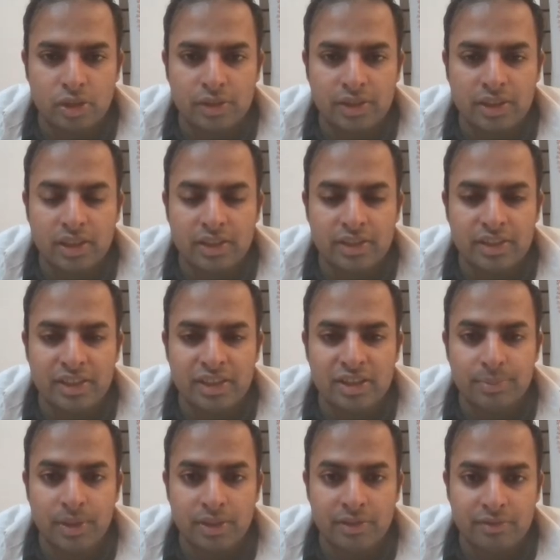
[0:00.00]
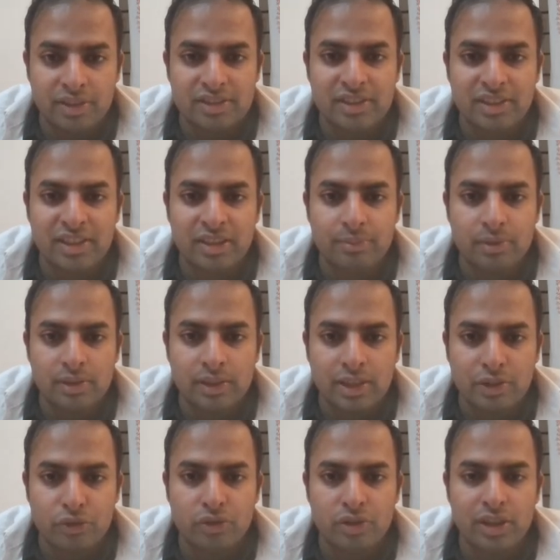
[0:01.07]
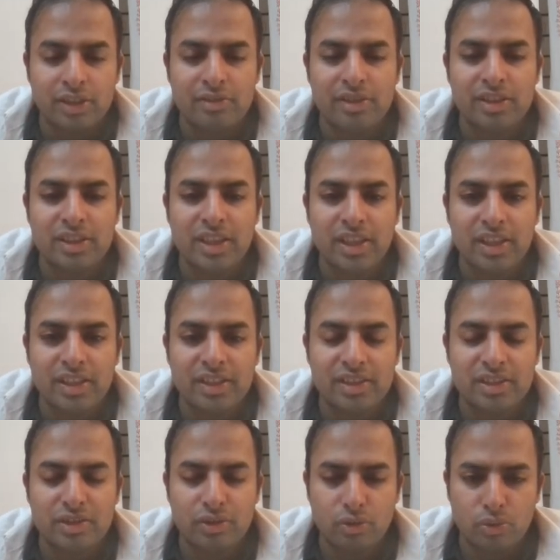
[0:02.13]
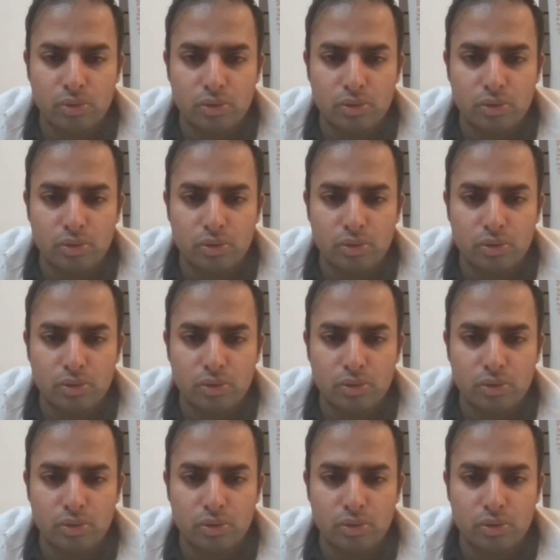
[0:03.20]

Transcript: the Gandhis by arresting them in the National Herald case